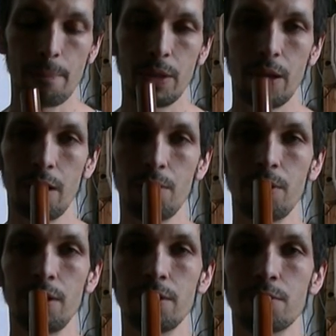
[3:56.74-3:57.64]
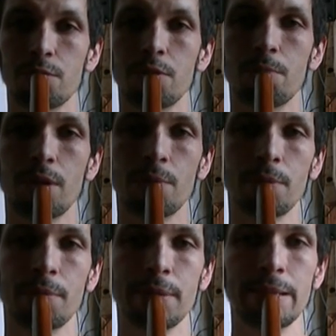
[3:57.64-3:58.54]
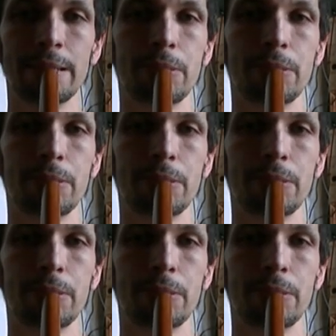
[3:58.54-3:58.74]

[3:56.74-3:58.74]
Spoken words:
E-ue, that's no problem, right?